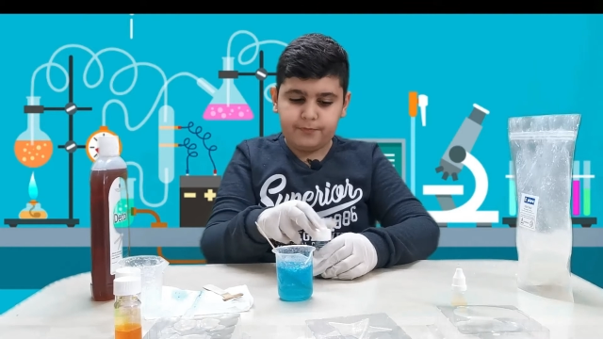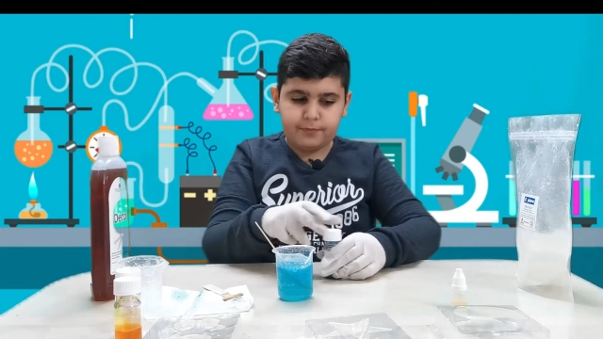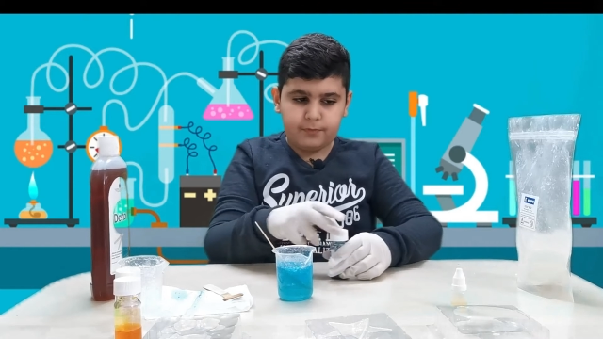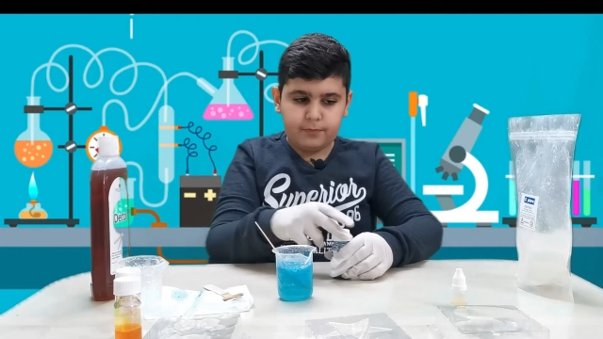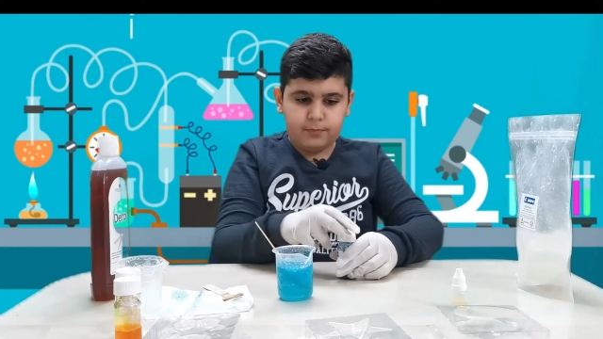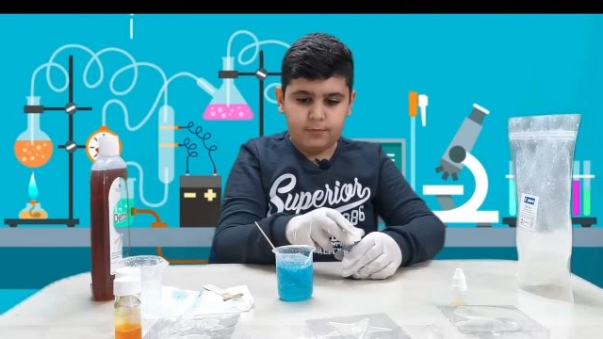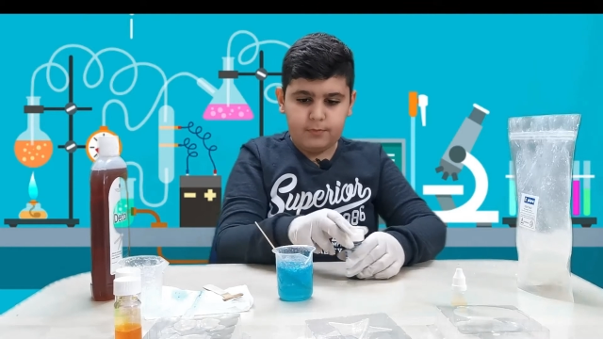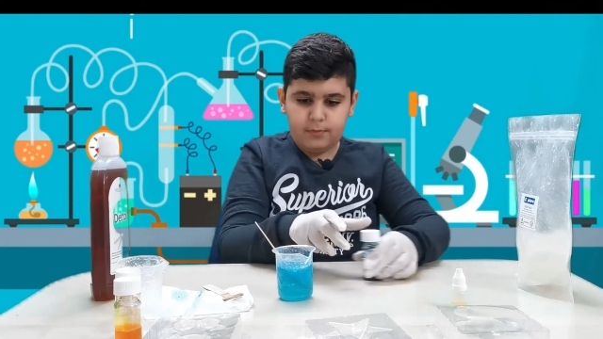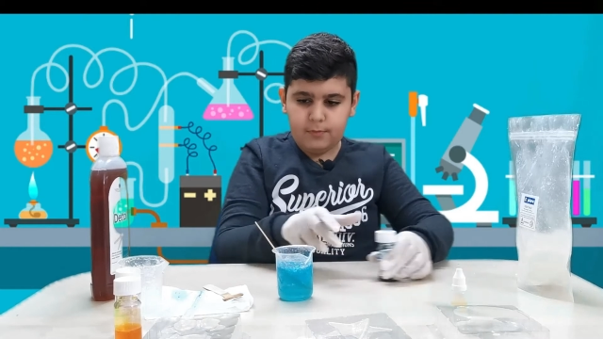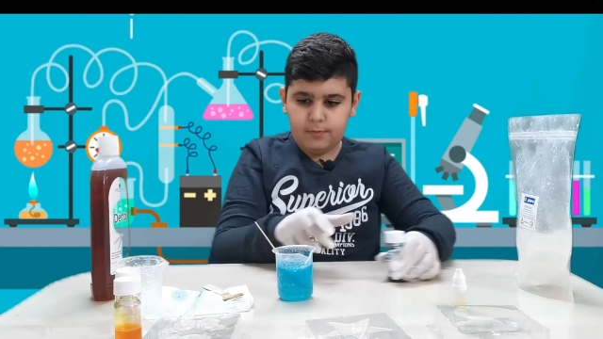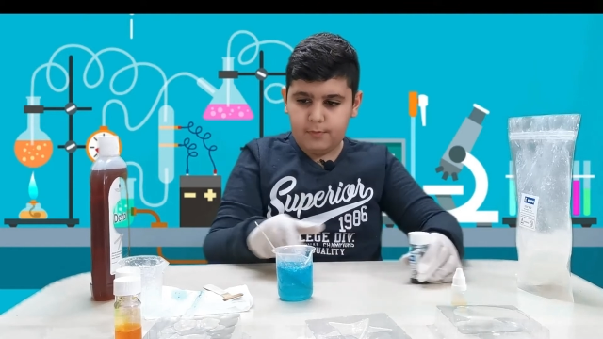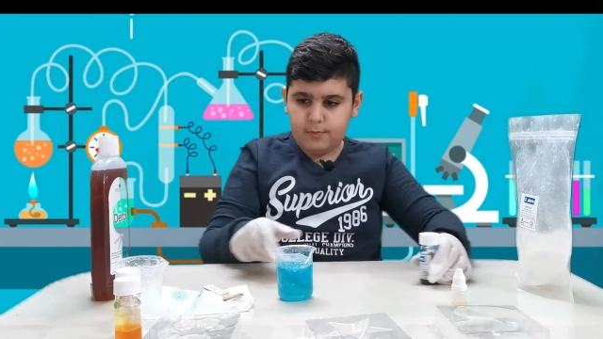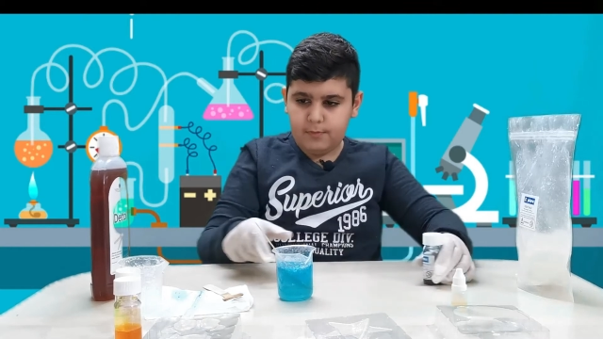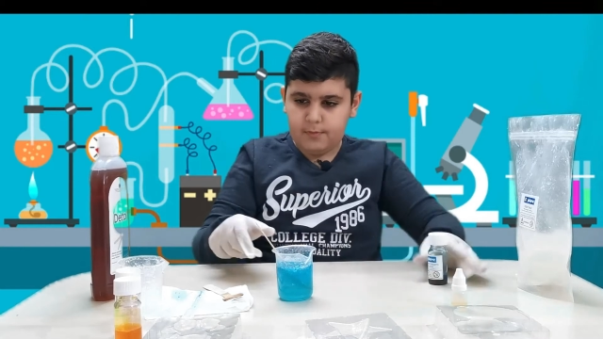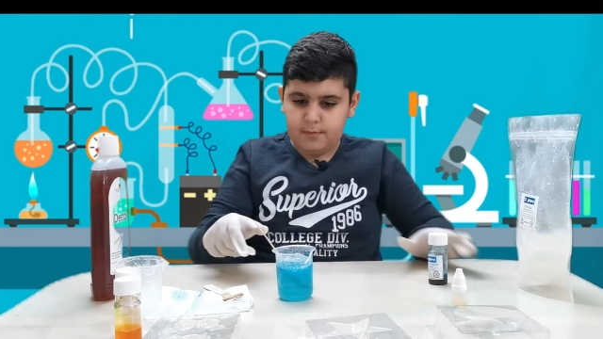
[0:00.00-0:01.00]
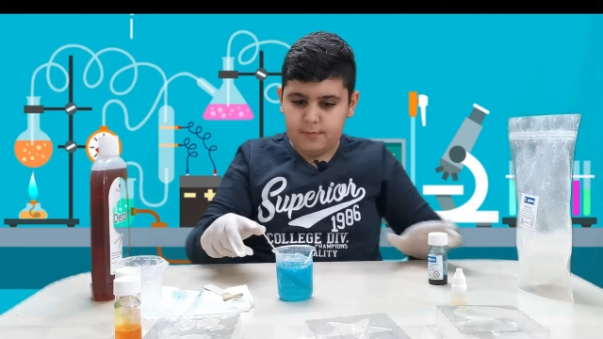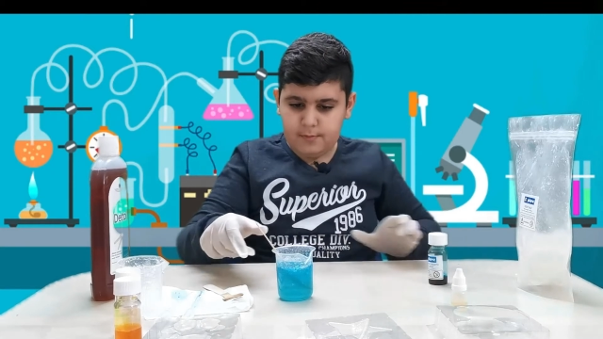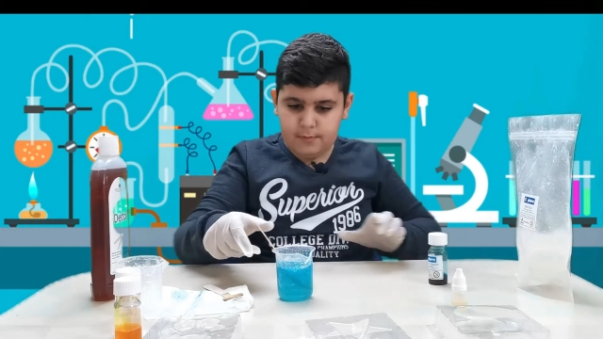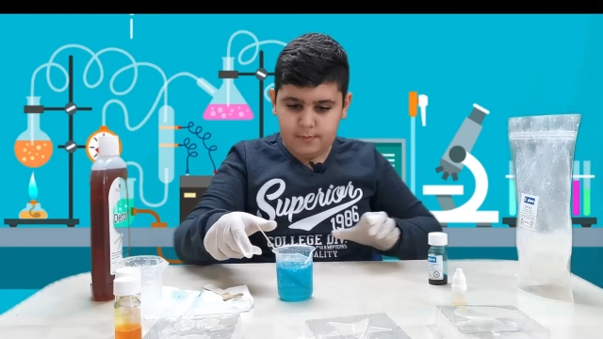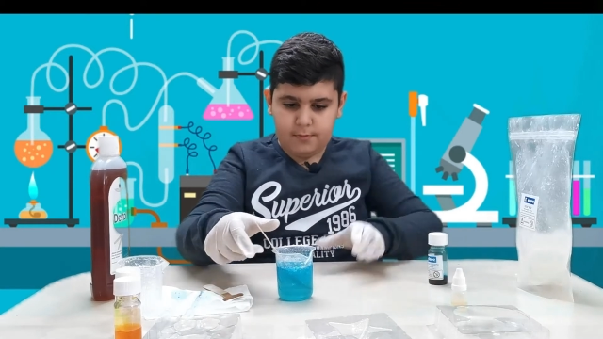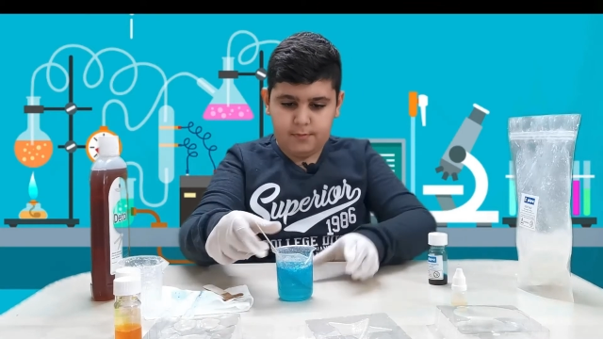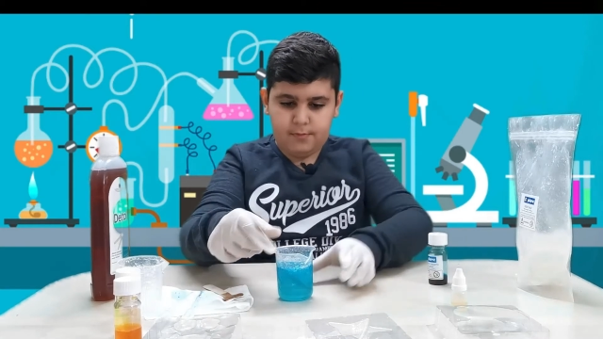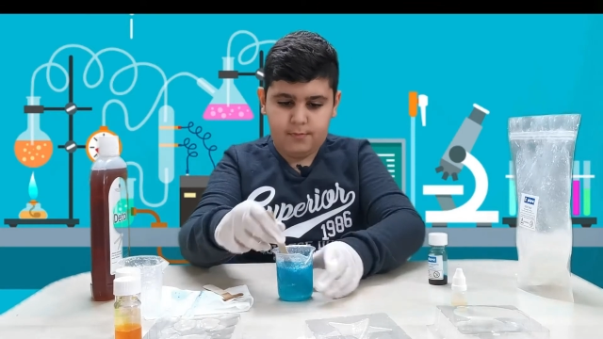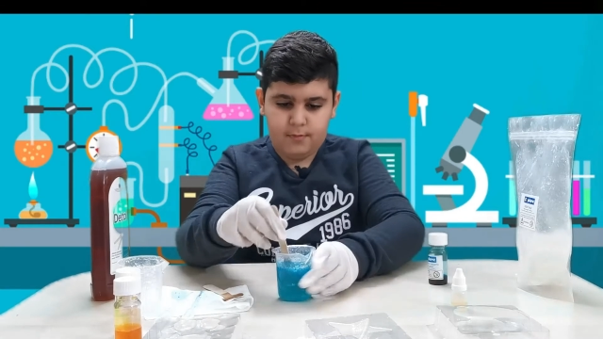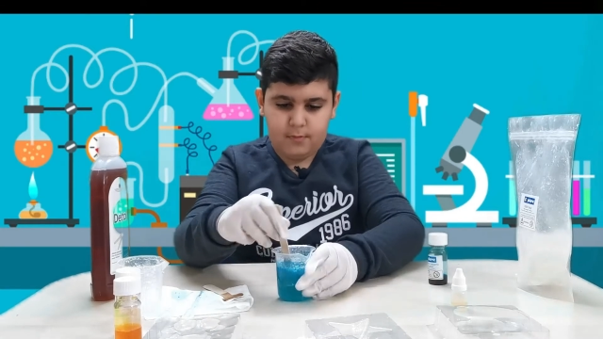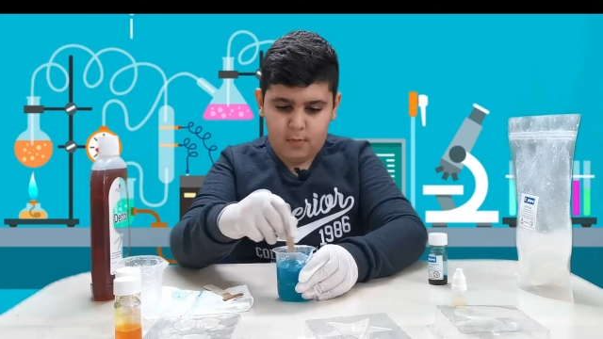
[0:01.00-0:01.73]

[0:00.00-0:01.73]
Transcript: No one is speaking in this clip.